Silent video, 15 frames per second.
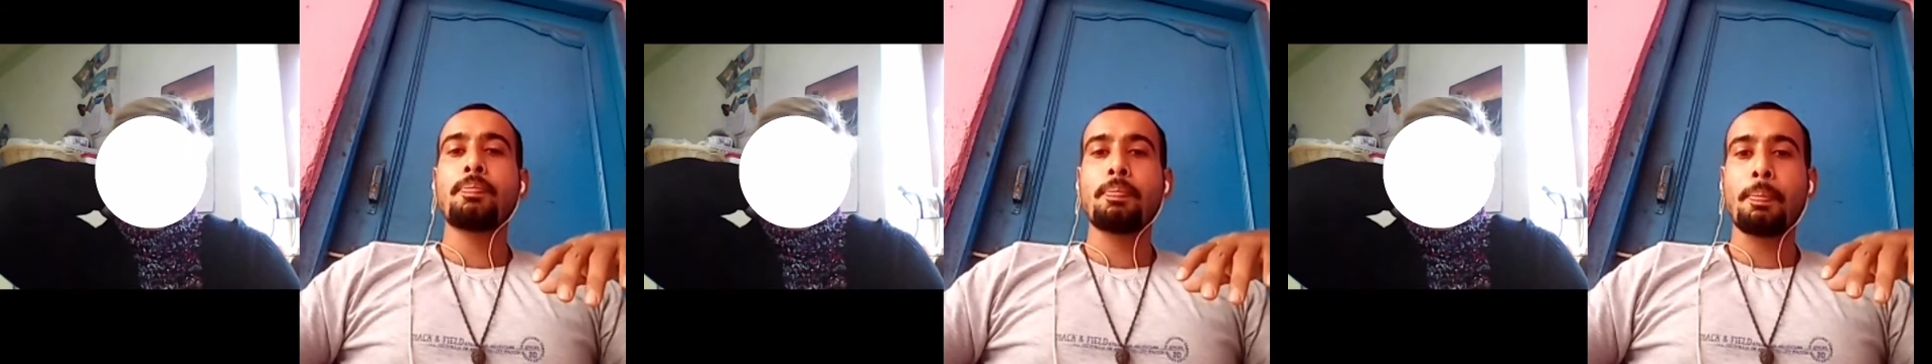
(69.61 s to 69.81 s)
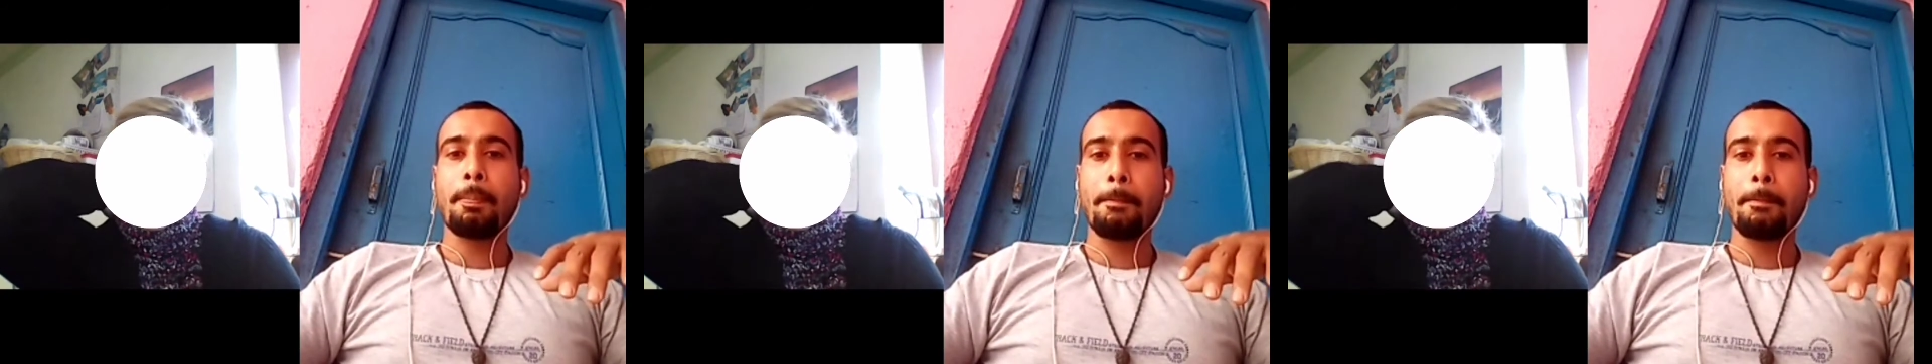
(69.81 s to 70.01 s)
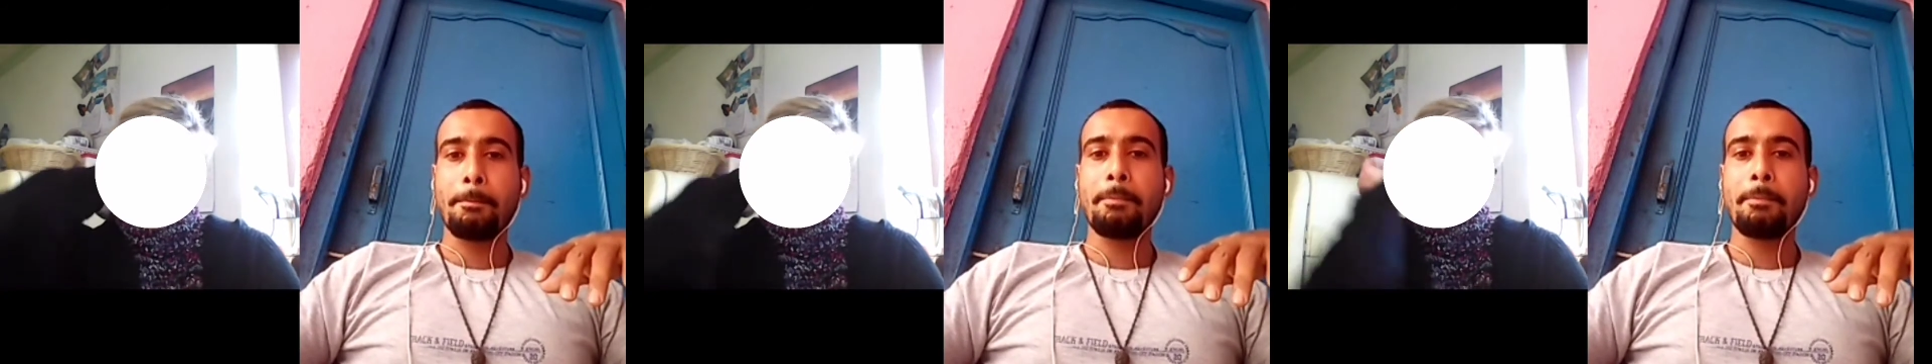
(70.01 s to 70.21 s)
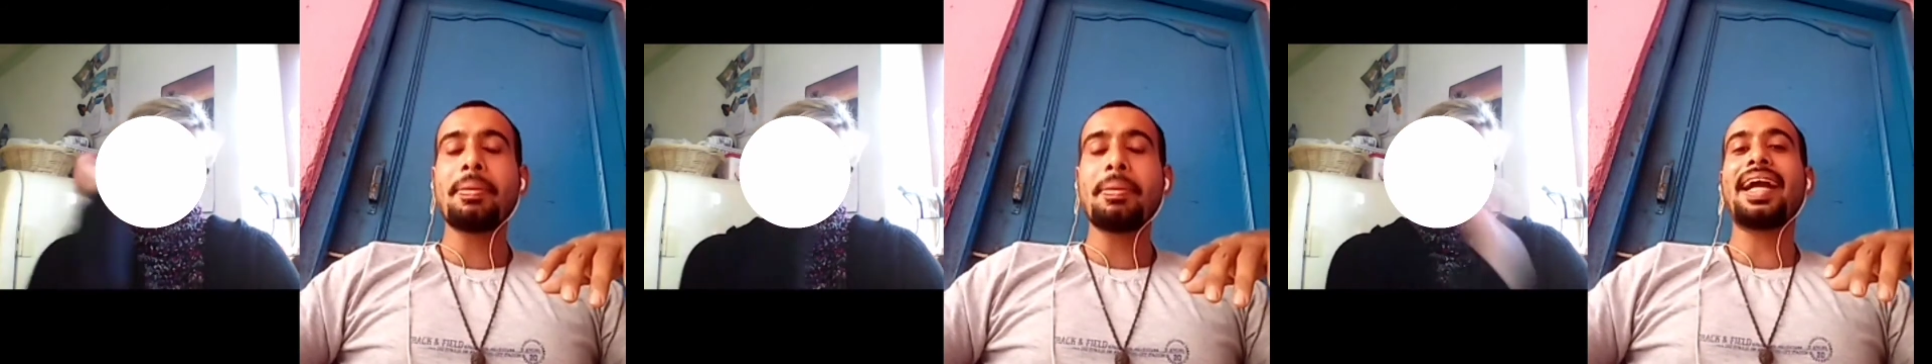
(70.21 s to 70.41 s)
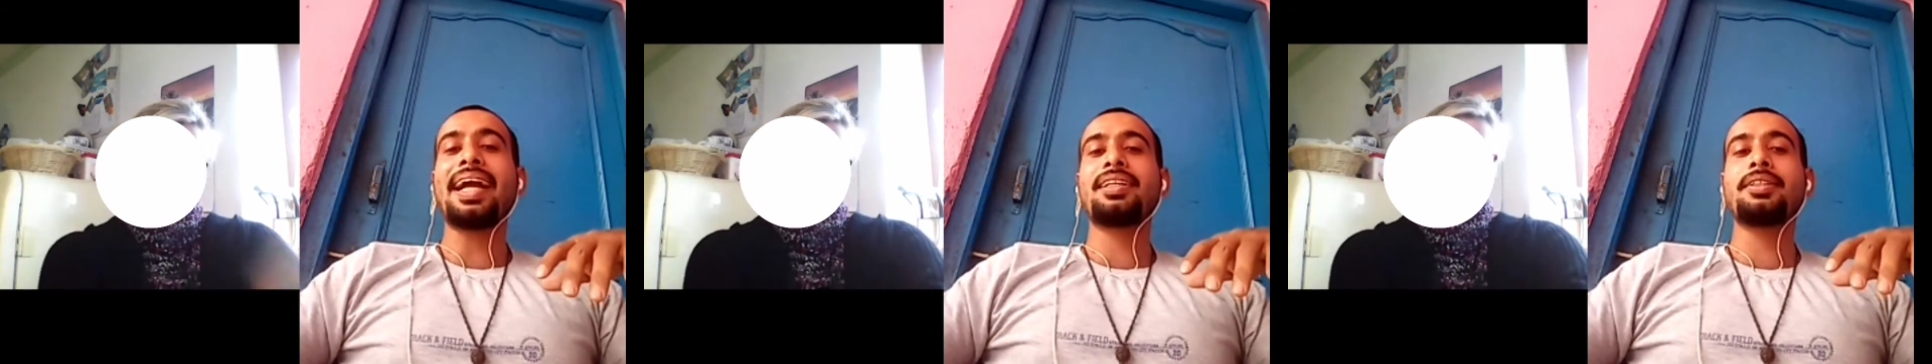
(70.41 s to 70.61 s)

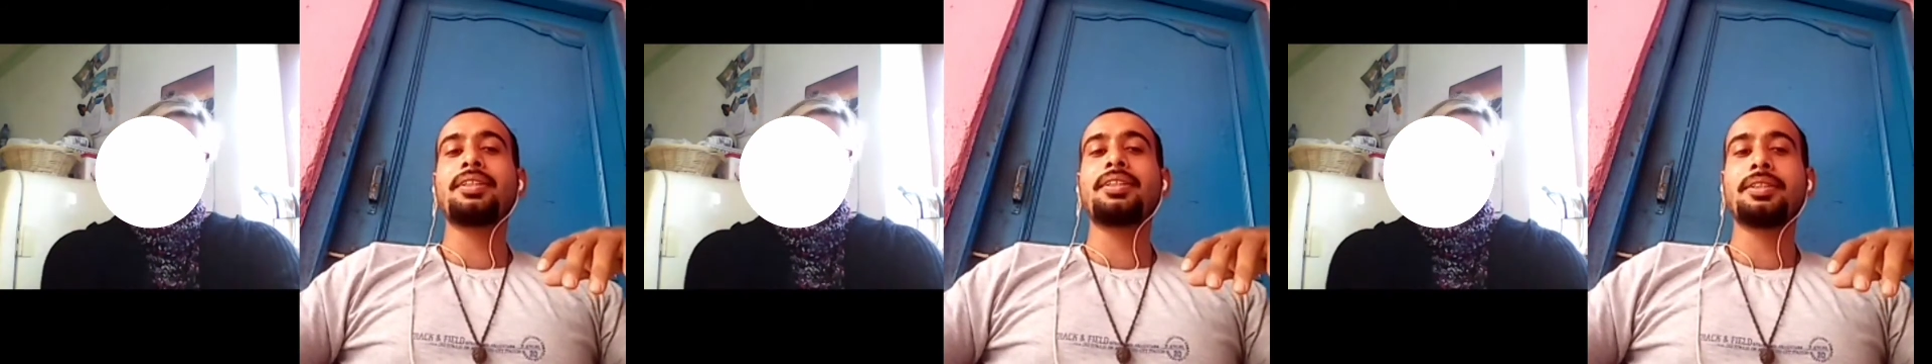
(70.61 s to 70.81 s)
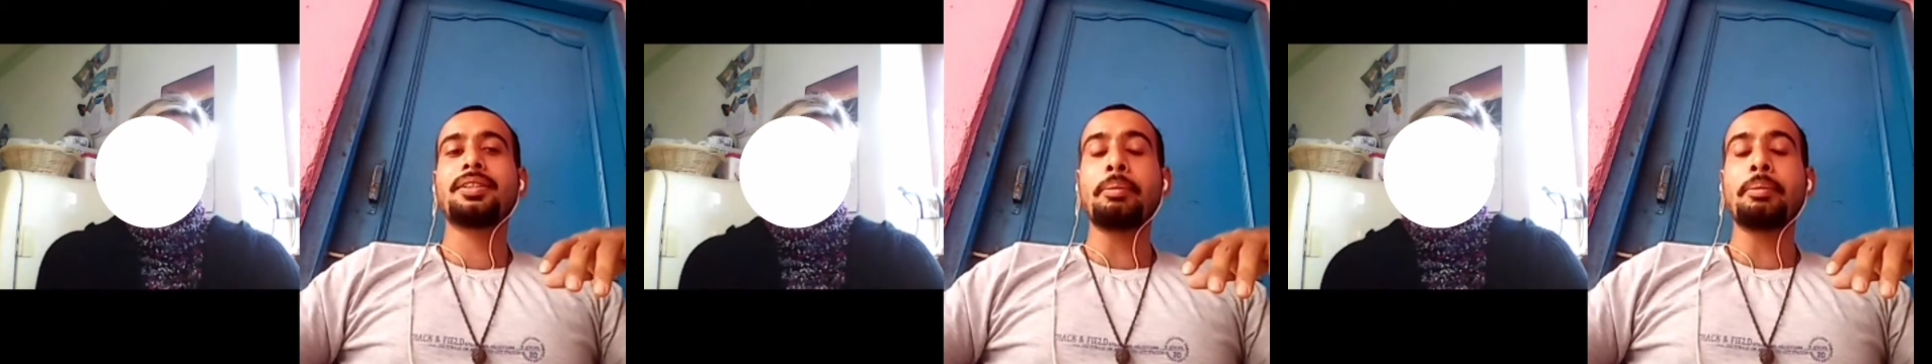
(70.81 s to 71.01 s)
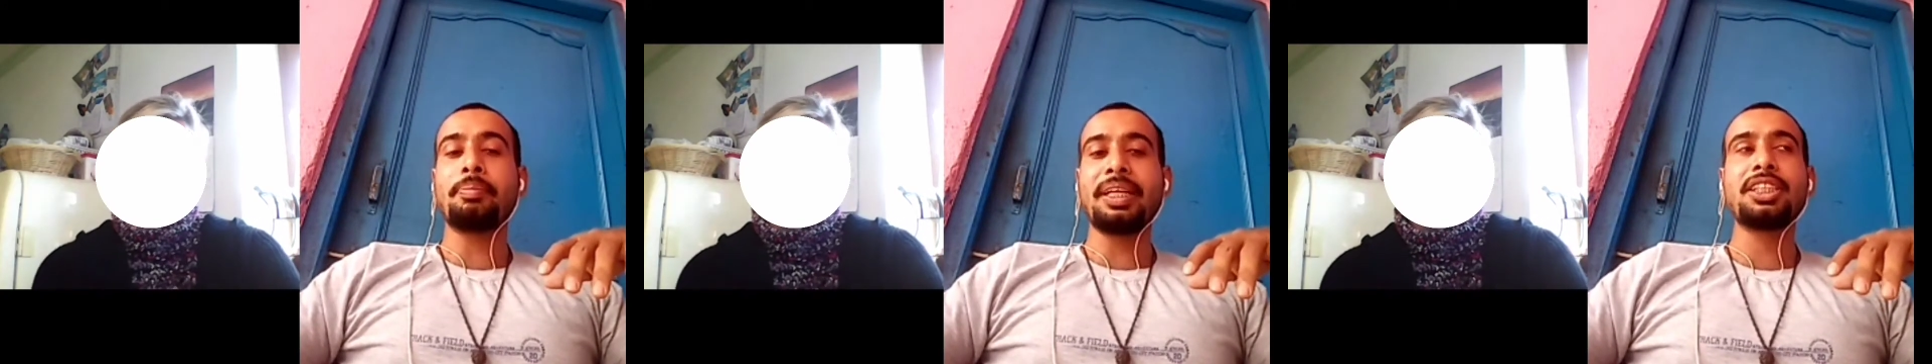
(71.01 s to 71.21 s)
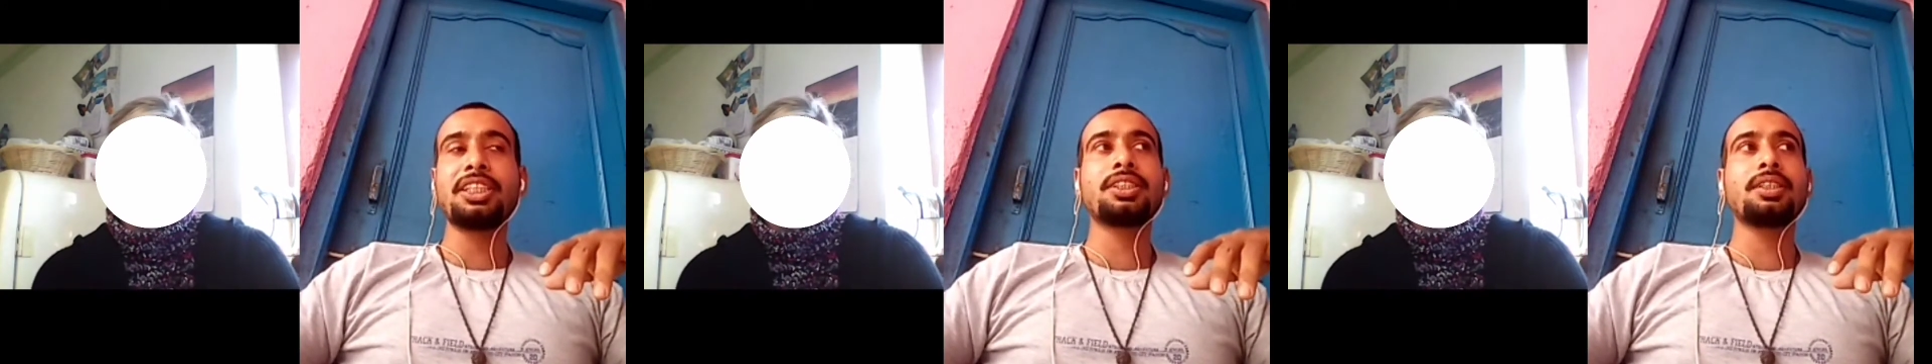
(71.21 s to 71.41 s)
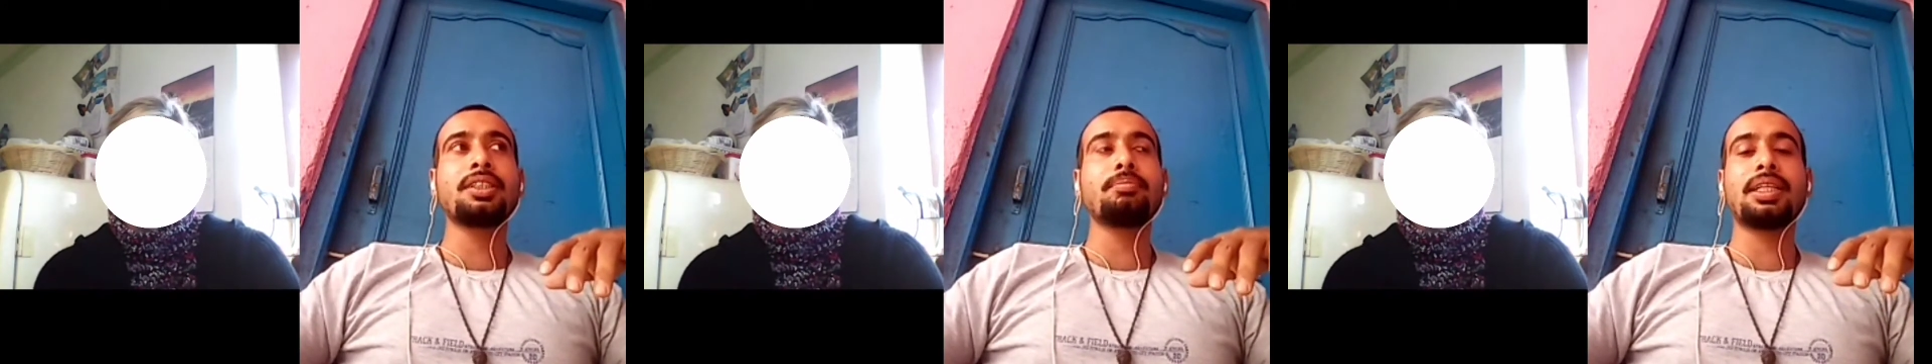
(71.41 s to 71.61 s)
bad
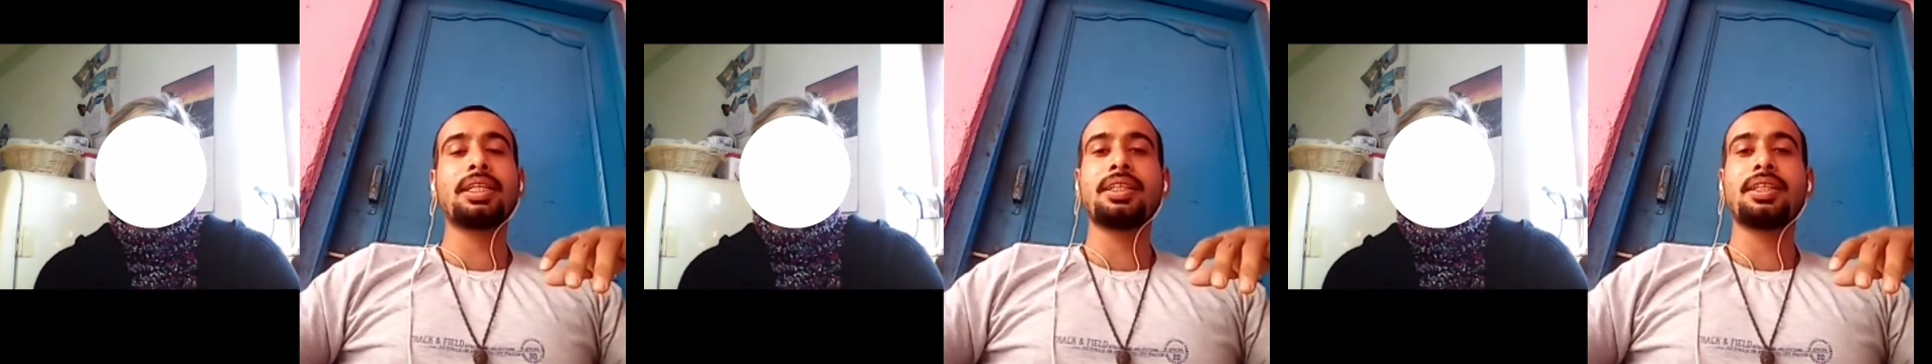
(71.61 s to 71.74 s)
impression,